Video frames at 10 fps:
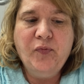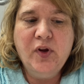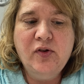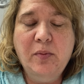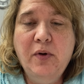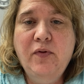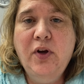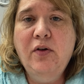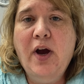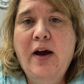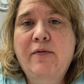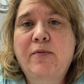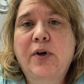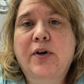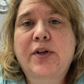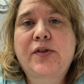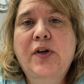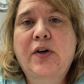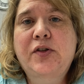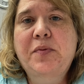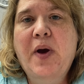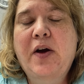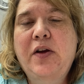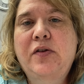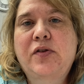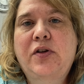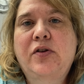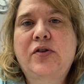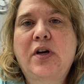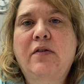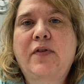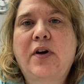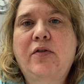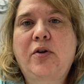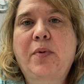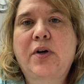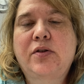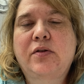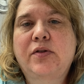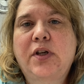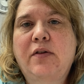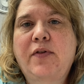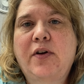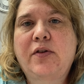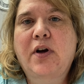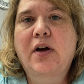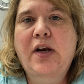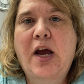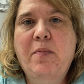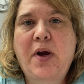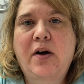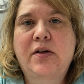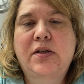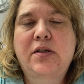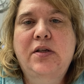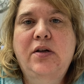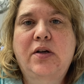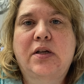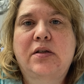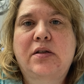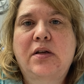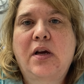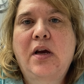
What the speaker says: Some of you have real concerns about using your cell phone, your personal cell phone, to contact parents and students.